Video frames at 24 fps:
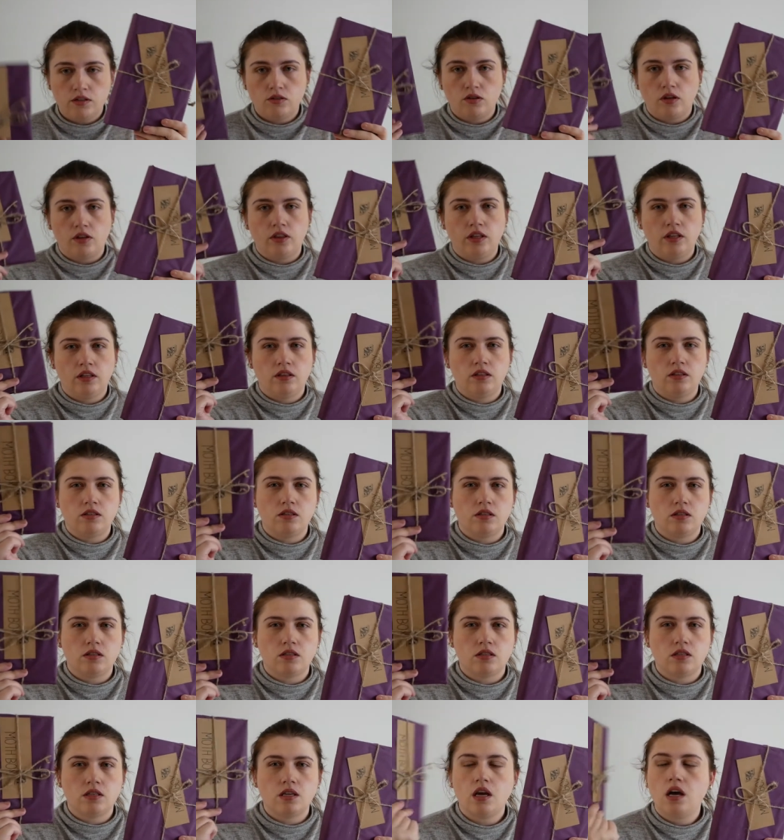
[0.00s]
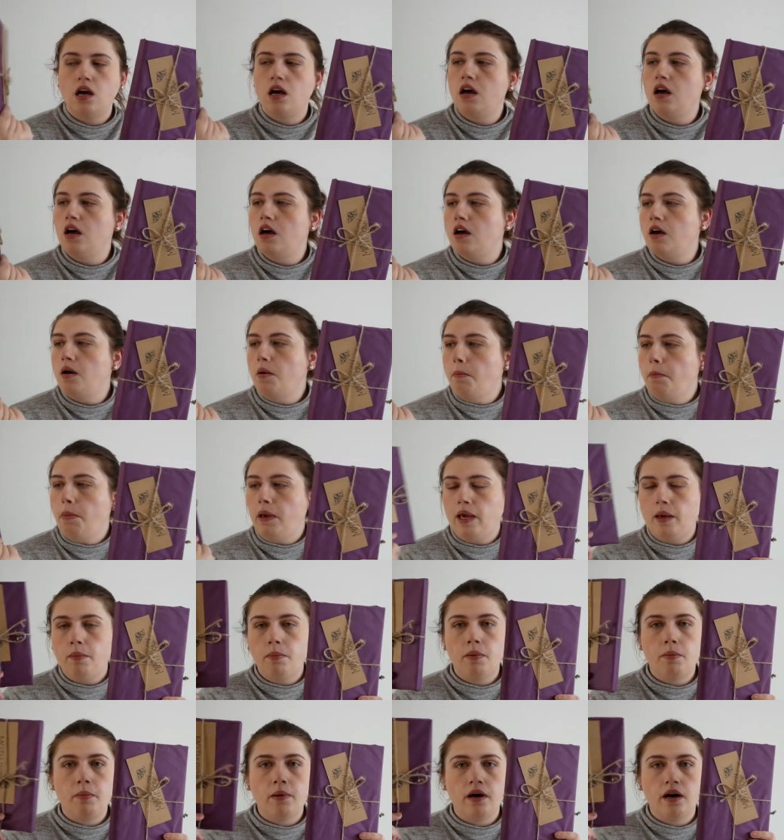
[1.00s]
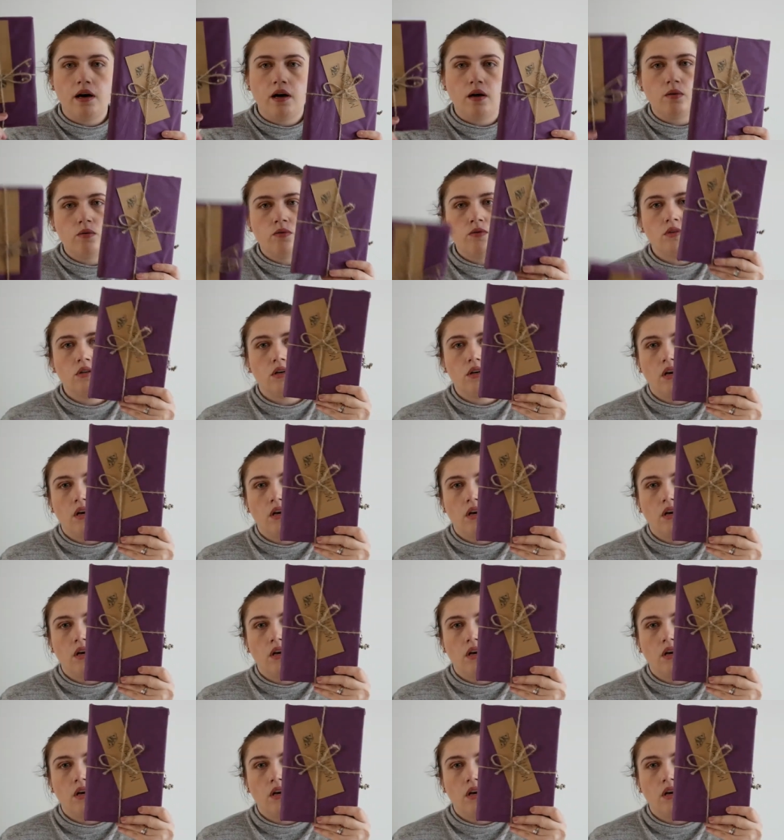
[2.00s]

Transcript: so I think this is paperbound